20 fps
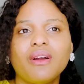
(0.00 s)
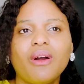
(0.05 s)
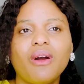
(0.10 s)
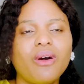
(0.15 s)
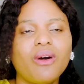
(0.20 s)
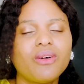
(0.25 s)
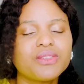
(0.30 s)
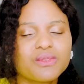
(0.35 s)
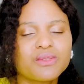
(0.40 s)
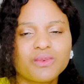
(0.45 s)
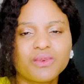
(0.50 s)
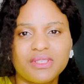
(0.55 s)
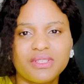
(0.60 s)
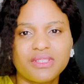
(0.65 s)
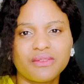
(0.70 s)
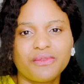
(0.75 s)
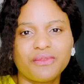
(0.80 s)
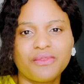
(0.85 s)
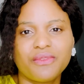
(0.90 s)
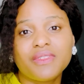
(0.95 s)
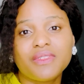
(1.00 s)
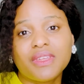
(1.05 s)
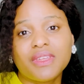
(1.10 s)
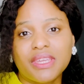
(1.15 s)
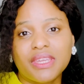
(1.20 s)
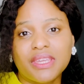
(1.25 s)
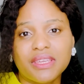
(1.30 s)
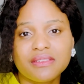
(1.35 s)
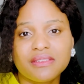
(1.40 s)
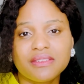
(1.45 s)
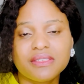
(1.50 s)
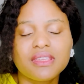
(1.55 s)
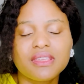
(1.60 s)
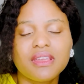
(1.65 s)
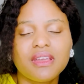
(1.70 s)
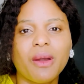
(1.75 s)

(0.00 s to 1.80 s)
all sorts of things.